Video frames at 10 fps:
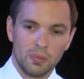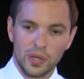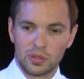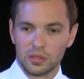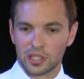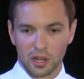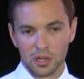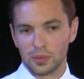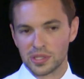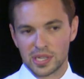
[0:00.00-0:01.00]
we couldn't
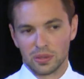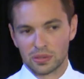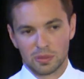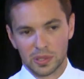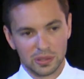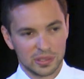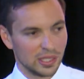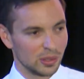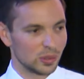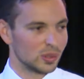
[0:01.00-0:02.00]
go to a Telstra because
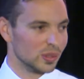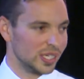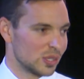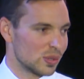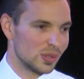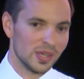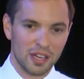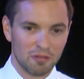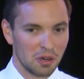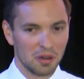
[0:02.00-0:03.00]
Telstra's not interested in
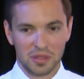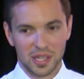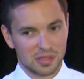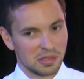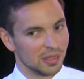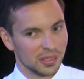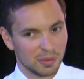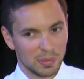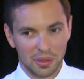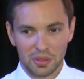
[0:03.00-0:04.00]
our $5,000
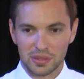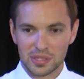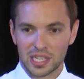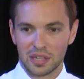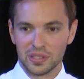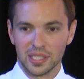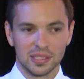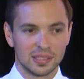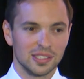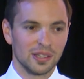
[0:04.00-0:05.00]
a month to cover
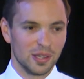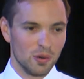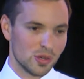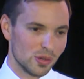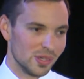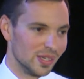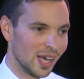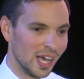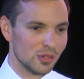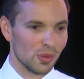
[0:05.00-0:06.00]
these. They're interested in
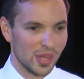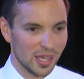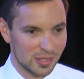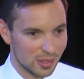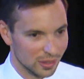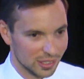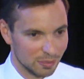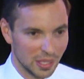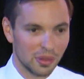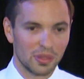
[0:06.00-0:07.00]
$100,000 a
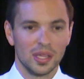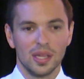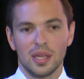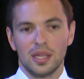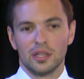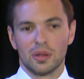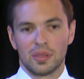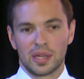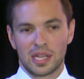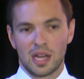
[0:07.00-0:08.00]
month.
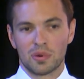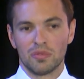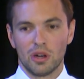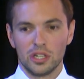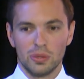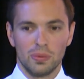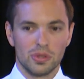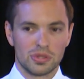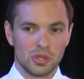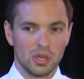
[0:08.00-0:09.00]
They can't provide you with
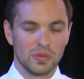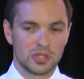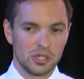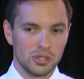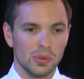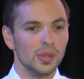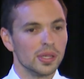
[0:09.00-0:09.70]
the service to do